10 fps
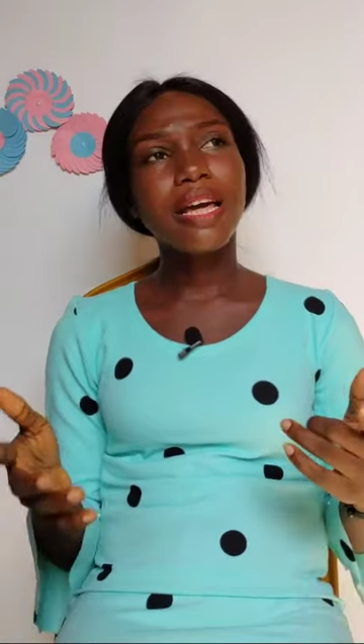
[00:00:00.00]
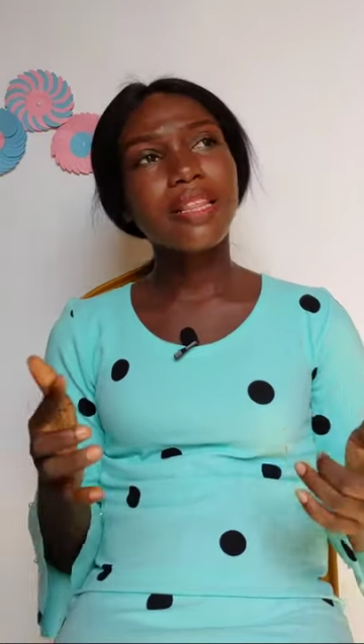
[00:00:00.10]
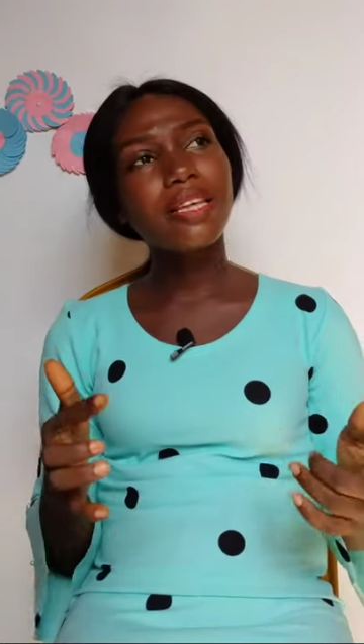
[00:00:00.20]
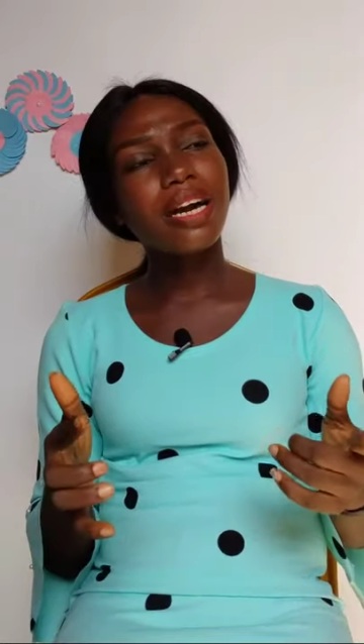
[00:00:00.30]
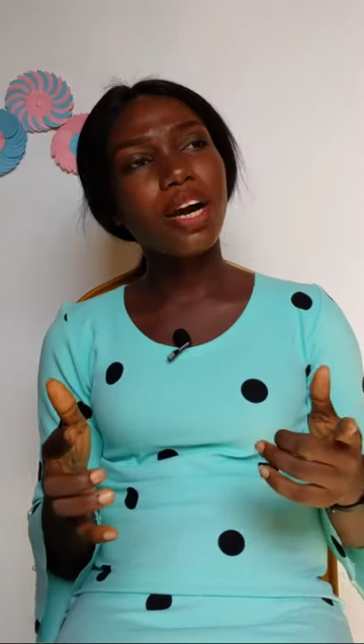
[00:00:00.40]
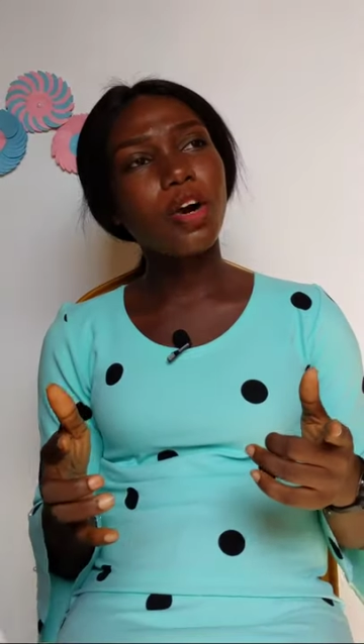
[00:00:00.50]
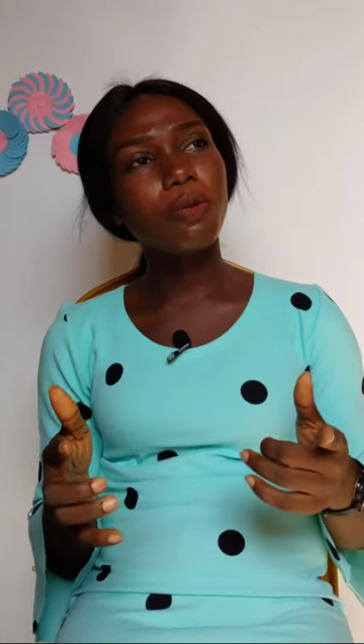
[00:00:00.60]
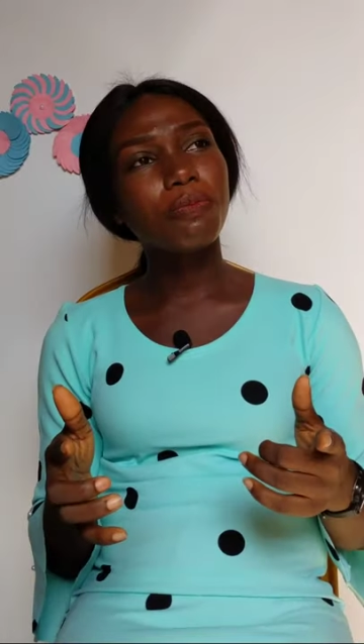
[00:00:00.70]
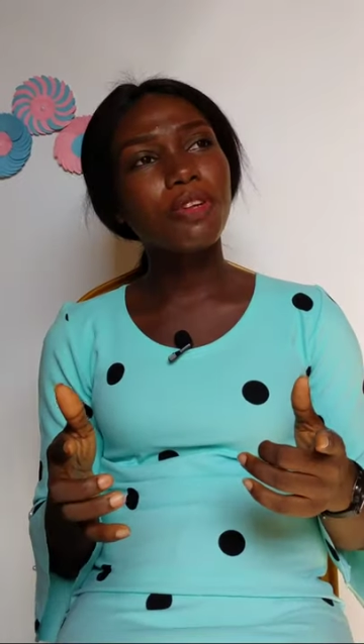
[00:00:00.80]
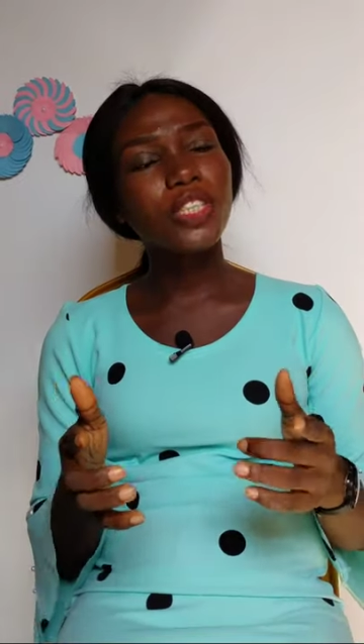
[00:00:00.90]
I think
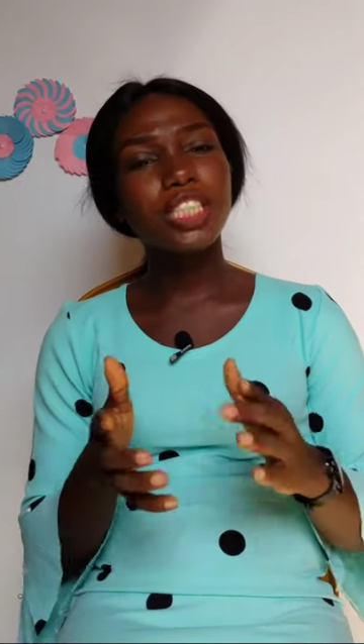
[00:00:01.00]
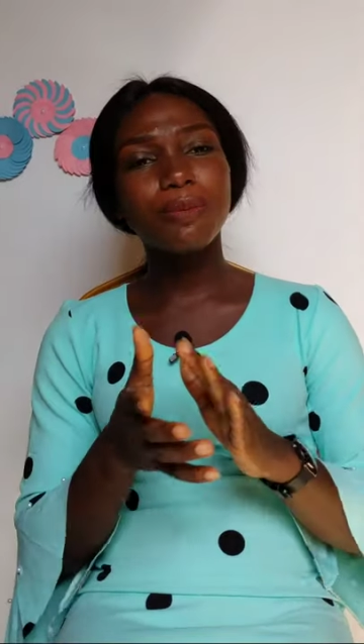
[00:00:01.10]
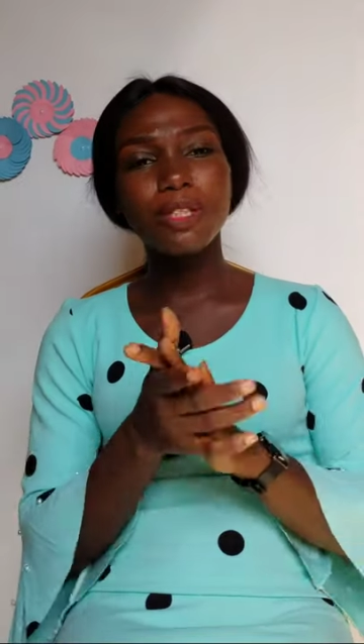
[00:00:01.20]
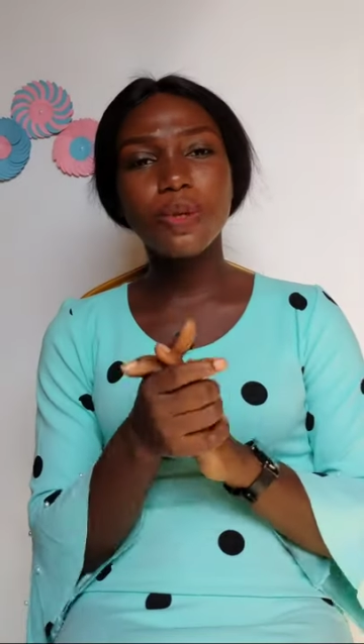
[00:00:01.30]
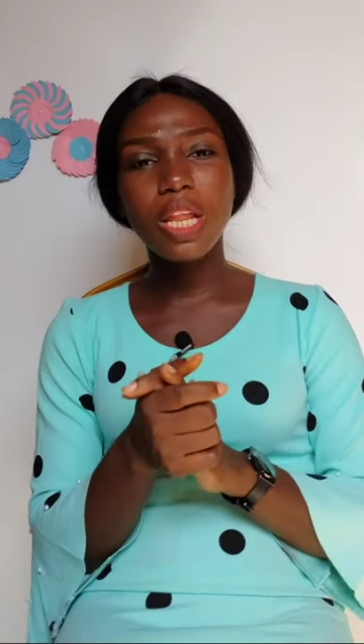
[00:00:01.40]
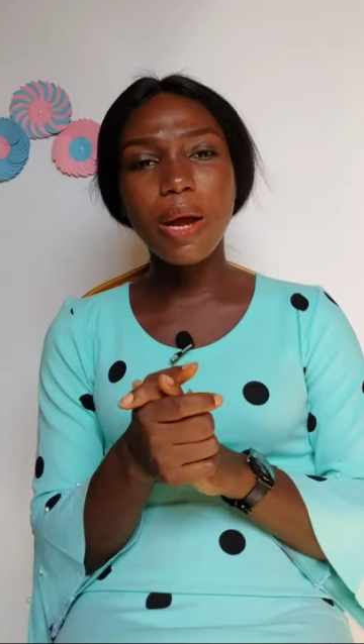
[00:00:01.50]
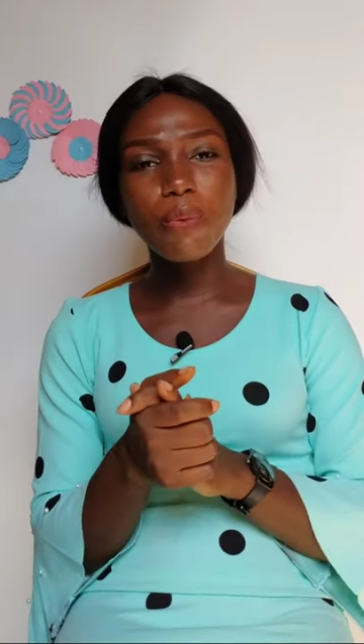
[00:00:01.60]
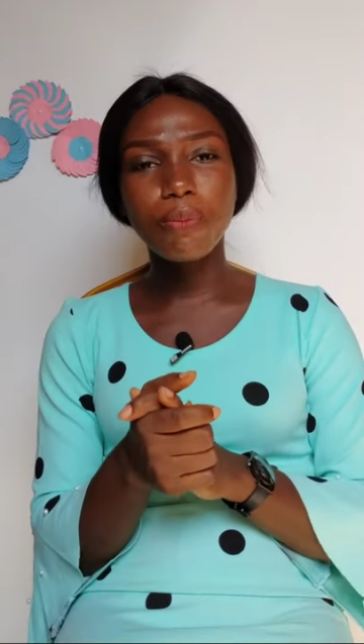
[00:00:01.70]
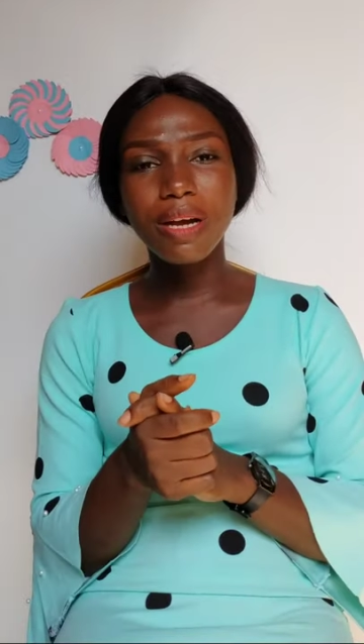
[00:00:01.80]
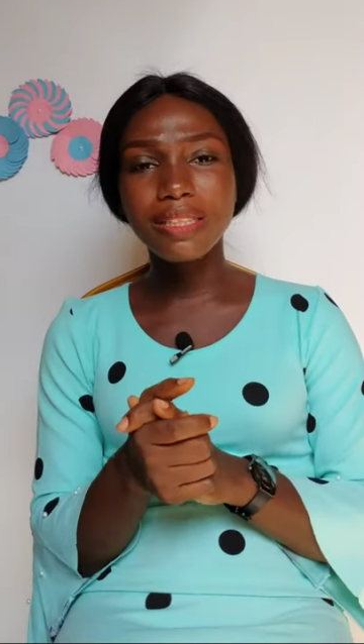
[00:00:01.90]
there was this particular
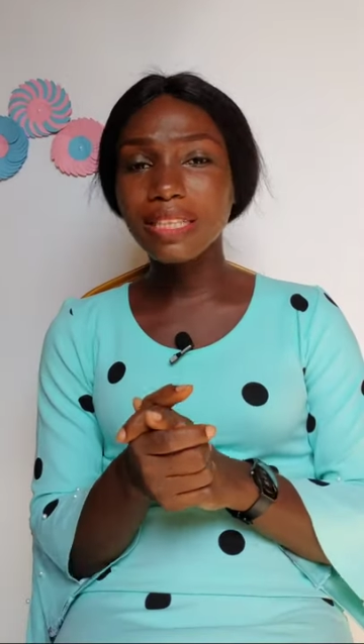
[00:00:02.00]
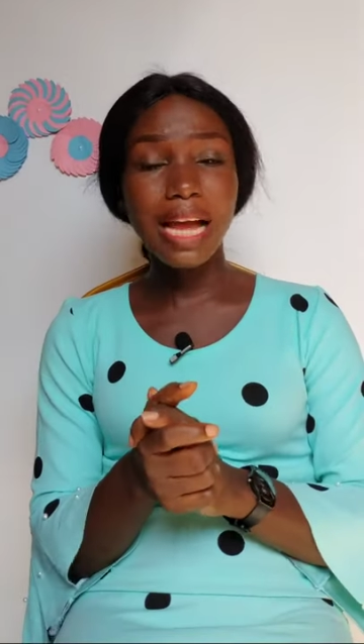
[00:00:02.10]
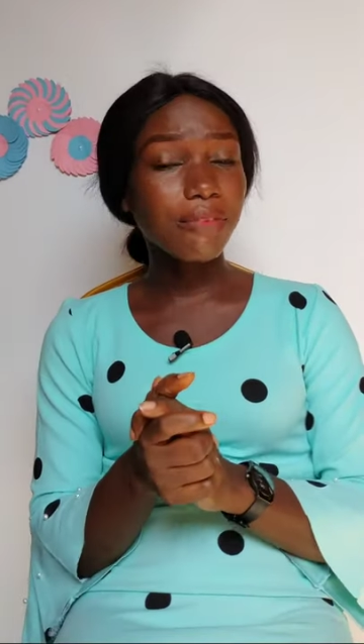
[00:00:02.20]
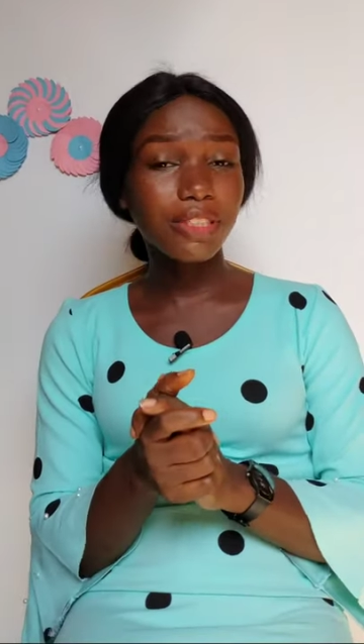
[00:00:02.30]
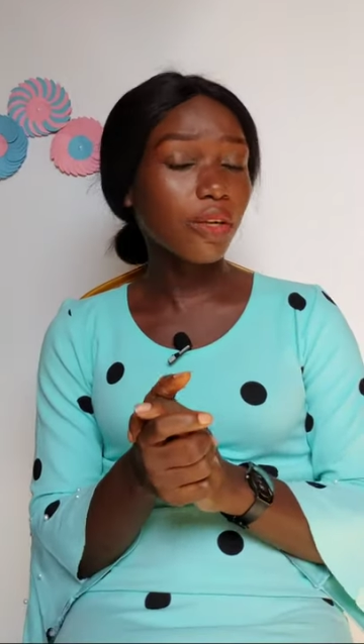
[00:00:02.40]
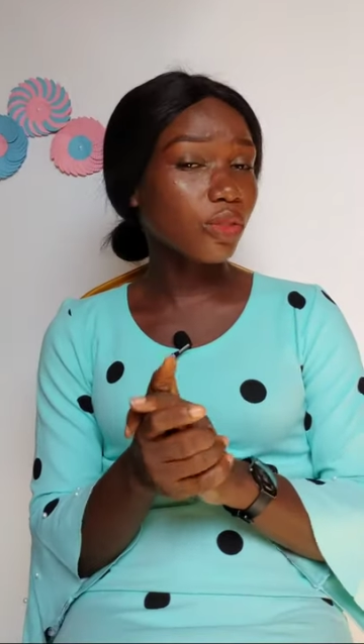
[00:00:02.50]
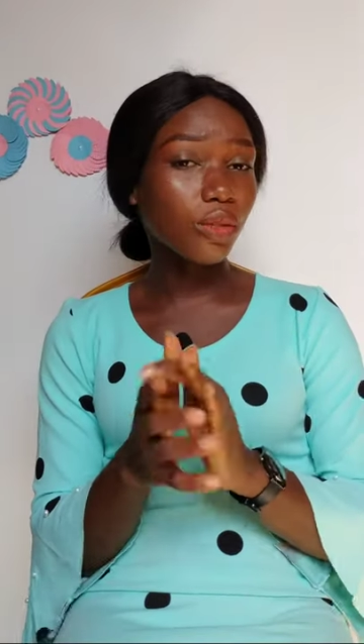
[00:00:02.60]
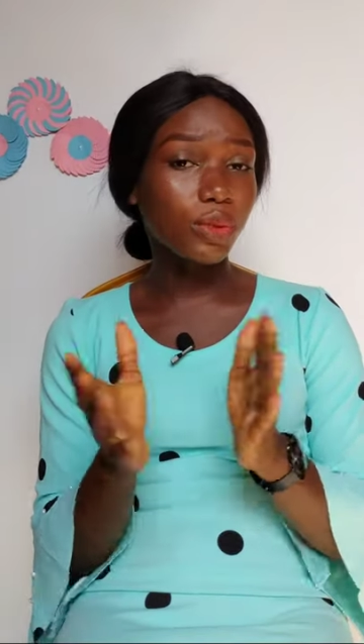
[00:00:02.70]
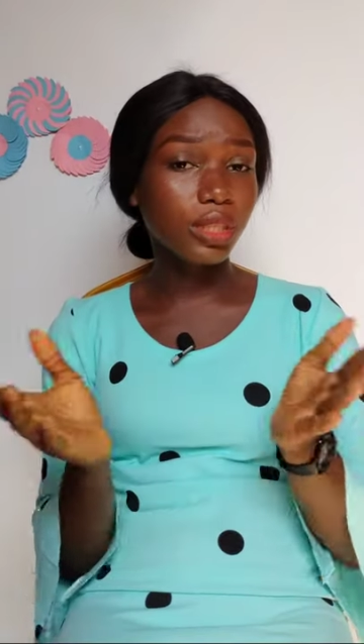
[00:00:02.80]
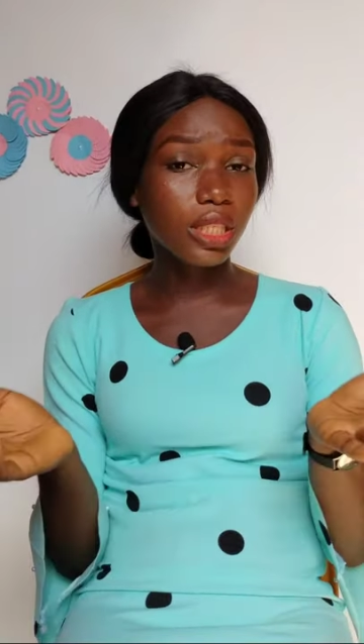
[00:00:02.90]
woman. I thought I was
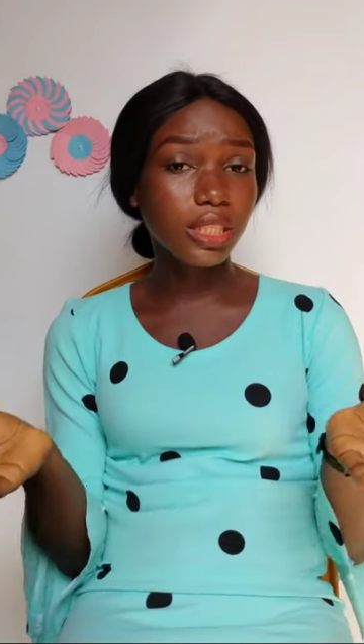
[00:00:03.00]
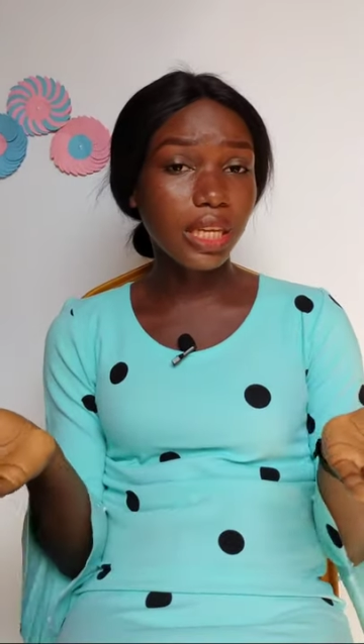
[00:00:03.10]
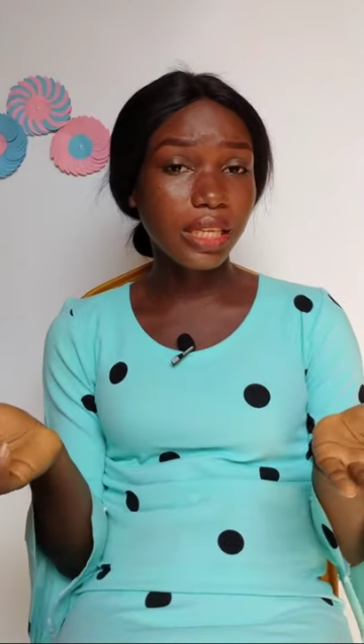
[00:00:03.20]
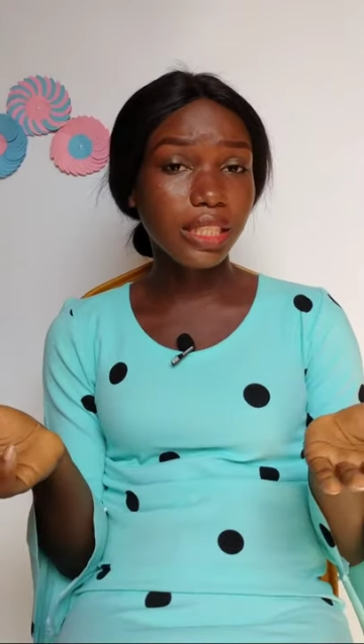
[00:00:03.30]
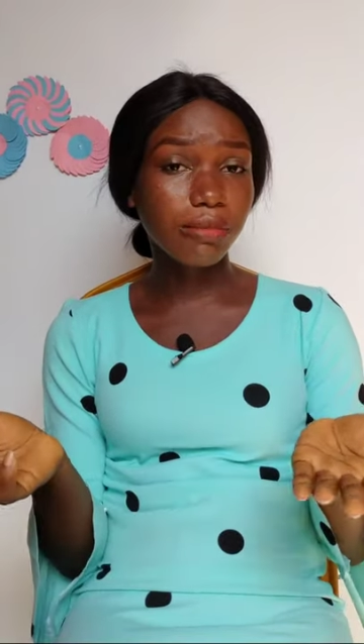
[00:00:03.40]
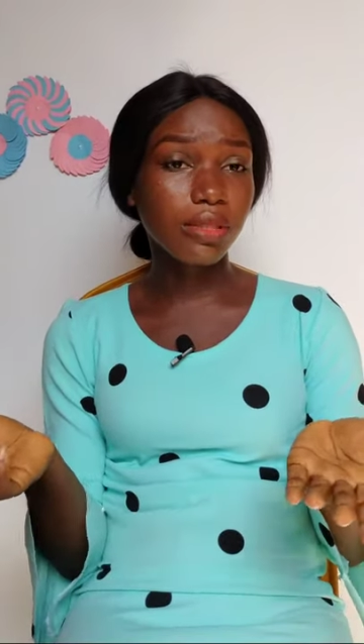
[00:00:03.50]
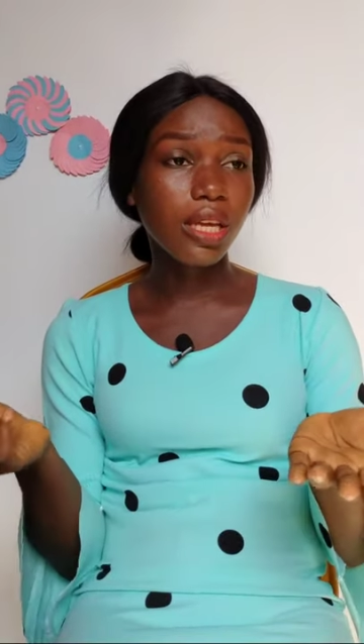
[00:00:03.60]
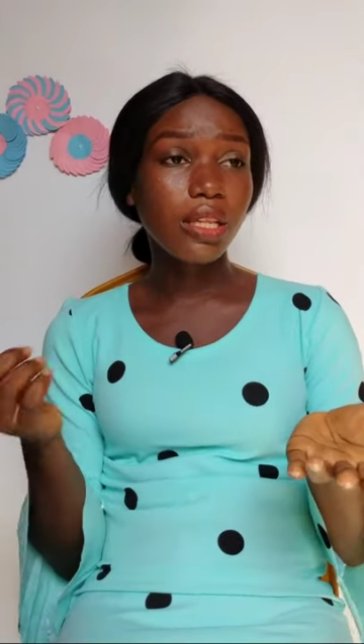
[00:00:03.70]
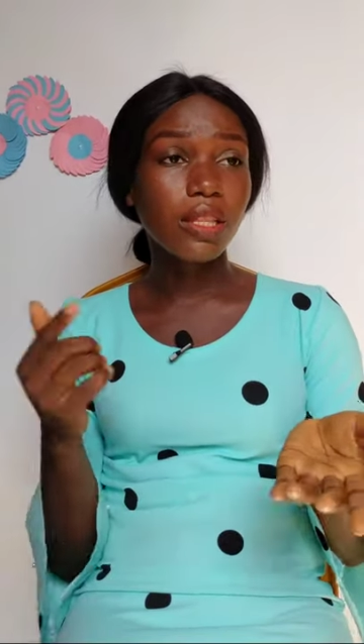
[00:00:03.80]
not doing kitchen items.